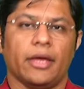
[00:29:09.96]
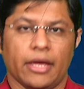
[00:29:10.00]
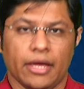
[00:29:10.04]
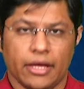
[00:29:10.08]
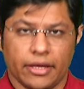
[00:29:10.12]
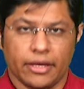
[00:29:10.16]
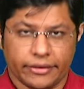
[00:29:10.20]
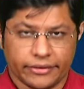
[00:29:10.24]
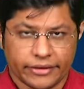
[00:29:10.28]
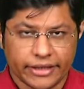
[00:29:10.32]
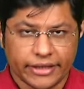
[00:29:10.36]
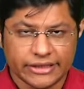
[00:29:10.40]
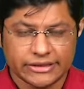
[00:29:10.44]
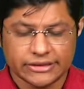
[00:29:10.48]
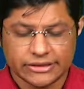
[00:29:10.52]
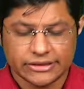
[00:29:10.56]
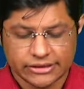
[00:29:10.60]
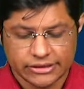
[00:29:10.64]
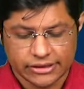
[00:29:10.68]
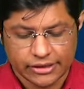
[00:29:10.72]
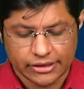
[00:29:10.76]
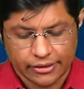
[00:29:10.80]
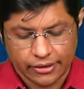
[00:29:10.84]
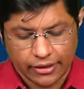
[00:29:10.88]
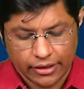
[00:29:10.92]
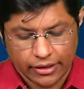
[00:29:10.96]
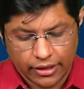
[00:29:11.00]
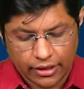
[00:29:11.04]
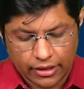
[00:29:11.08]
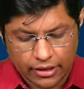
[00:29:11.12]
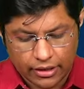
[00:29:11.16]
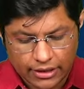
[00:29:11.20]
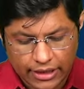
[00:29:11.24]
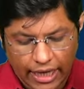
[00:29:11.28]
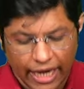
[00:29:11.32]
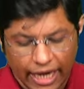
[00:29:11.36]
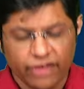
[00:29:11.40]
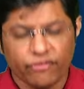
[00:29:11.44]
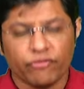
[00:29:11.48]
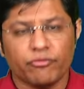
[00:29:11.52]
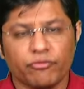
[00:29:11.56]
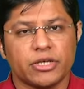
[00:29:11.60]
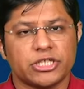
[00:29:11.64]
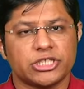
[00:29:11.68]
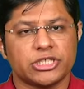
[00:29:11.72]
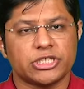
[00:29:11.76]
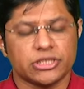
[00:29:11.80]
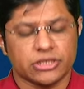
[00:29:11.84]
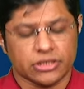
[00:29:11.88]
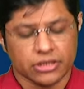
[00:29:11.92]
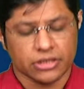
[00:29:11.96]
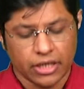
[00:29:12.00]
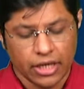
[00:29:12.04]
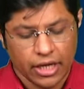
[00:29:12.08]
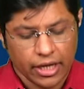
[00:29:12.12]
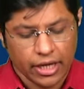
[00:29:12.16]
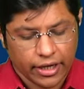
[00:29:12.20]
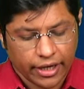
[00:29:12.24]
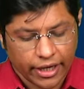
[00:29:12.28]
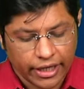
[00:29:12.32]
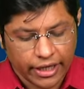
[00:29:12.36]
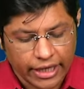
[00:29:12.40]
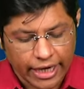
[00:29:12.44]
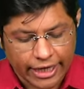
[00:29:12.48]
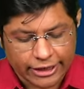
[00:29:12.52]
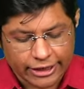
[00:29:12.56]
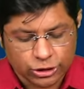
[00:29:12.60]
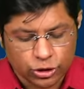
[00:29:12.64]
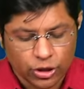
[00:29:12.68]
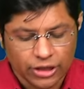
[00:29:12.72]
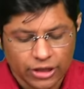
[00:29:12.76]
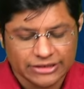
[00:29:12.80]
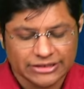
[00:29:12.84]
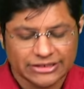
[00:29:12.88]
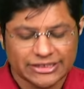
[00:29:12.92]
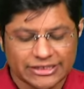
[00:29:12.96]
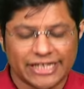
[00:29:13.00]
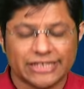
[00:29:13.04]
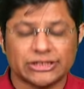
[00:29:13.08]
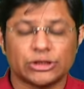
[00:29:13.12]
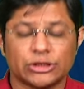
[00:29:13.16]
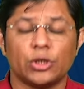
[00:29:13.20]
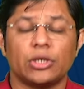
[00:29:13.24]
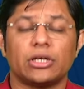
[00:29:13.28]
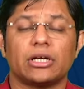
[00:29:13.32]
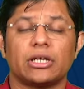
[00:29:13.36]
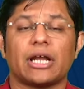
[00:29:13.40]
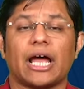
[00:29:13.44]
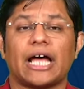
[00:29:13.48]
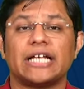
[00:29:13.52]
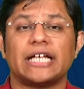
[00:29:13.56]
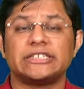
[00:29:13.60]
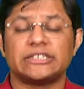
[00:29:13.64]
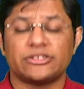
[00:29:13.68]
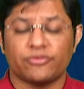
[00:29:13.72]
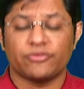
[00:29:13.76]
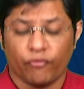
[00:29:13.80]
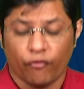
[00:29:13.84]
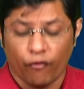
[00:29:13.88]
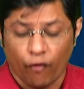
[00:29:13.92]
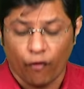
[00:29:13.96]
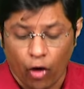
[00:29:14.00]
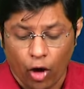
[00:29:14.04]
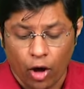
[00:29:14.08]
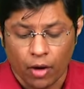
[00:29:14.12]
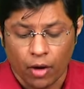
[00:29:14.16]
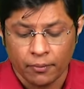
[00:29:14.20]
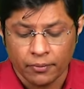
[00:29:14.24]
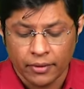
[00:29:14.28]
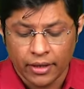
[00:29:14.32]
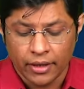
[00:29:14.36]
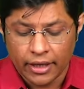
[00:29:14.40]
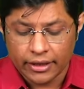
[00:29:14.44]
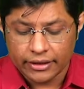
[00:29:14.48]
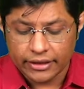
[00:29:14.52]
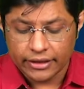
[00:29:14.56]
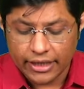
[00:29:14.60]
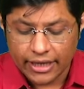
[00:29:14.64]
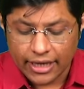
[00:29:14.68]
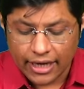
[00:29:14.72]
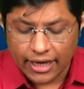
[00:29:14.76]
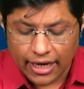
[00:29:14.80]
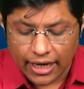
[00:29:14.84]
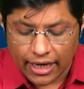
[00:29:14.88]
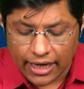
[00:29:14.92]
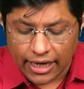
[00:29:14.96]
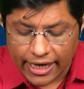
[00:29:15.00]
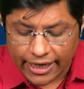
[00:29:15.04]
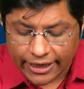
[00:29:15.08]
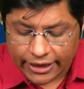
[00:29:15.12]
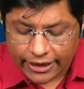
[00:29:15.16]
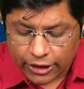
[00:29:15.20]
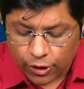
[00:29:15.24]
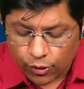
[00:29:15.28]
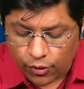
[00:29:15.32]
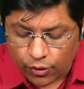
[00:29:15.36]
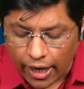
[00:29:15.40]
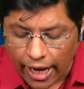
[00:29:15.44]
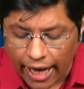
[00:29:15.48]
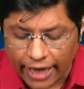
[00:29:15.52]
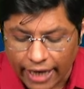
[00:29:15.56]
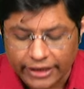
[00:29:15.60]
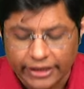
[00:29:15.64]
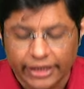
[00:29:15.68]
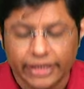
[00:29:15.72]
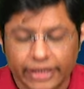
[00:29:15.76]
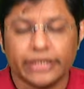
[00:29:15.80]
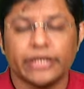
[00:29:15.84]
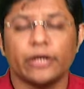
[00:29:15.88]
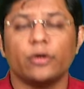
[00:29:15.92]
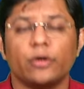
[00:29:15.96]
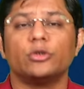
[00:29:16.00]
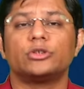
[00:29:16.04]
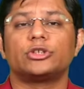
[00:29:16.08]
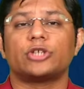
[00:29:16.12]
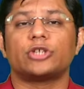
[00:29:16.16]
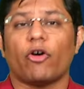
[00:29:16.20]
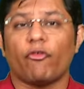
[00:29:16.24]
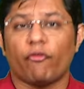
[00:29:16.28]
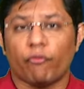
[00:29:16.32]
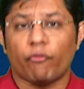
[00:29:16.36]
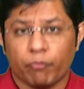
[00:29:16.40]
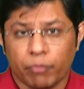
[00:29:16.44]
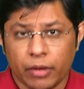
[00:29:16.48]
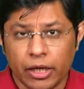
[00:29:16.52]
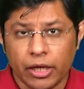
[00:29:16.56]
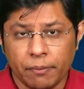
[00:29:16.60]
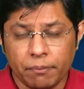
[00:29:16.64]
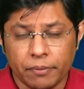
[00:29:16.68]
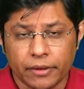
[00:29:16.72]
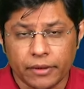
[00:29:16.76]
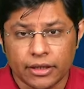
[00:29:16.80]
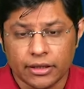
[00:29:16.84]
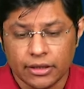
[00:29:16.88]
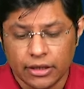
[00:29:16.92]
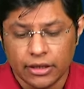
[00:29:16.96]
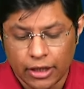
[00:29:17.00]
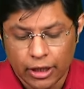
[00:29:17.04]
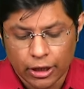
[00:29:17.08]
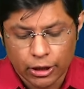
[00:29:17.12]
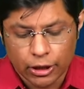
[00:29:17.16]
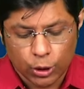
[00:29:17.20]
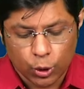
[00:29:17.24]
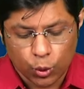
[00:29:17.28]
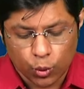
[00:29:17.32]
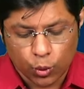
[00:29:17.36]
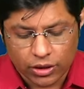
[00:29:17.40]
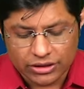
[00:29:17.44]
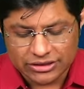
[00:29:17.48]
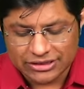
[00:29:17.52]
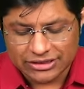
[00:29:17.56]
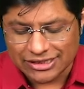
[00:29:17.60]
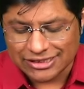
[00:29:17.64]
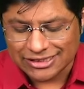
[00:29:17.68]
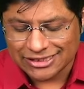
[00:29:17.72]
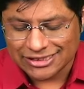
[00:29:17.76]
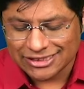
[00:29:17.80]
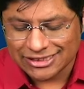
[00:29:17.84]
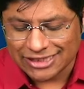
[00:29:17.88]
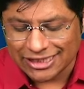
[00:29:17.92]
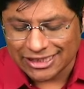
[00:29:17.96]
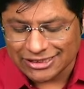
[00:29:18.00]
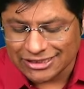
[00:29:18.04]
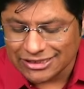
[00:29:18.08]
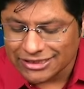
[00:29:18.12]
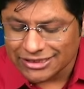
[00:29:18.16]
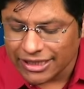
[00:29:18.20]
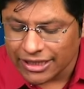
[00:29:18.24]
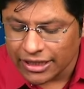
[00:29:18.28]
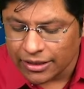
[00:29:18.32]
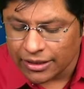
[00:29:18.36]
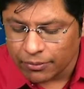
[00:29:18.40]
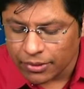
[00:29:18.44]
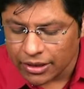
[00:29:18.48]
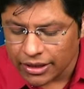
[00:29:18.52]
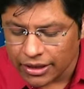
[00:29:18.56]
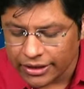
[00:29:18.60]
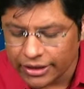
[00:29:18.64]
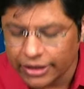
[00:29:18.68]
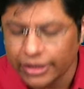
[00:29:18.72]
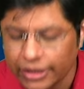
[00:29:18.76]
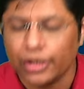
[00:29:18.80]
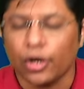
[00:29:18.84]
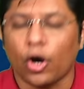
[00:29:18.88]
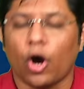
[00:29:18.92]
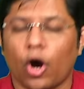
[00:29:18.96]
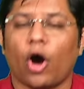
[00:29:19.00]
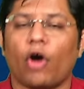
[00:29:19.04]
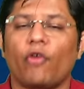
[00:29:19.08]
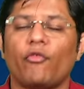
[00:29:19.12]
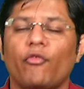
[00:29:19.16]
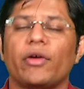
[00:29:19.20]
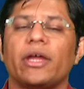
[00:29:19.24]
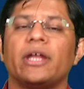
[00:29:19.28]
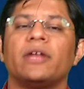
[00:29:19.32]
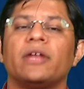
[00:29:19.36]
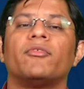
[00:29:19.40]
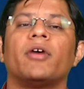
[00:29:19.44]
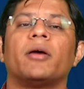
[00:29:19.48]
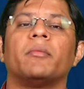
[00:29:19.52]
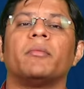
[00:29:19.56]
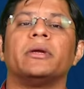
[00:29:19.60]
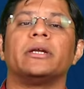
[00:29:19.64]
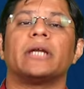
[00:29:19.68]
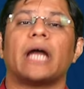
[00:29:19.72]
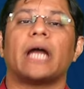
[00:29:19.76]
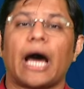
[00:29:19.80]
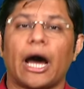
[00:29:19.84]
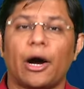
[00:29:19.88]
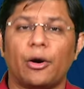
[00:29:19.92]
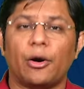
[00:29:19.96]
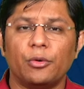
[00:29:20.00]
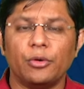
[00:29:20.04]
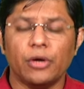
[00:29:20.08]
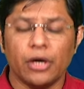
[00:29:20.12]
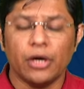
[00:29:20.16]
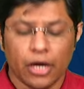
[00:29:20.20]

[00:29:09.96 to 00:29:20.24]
This life mission, it actually seeks to transform the collective attitudes of people towards sustainability of environment. How?